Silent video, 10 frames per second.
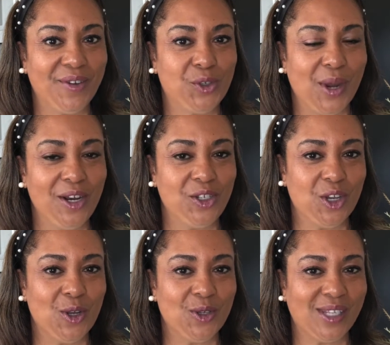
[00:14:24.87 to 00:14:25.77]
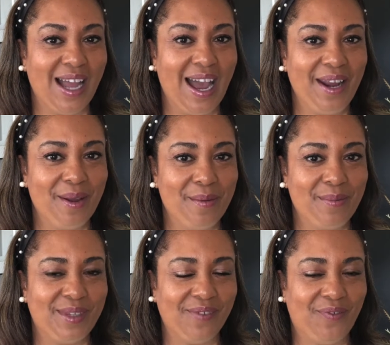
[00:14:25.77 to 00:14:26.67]
Trader Joe's
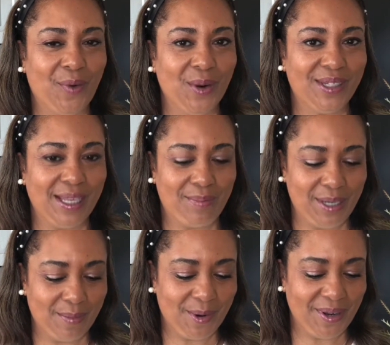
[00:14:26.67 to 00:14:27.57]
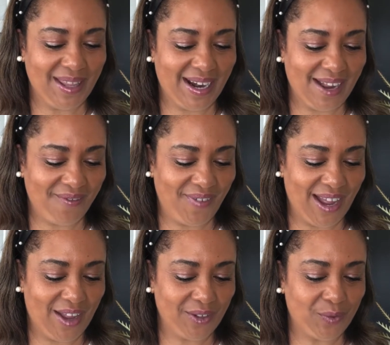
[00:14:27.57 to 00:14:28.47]
items for September that I
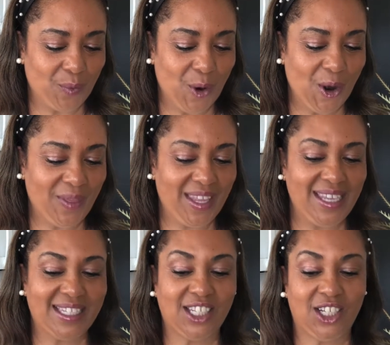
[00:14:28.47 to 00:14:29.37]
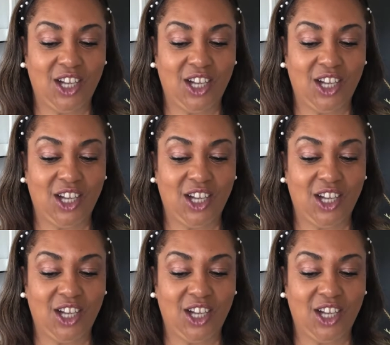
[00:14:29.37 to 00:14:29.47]
found were these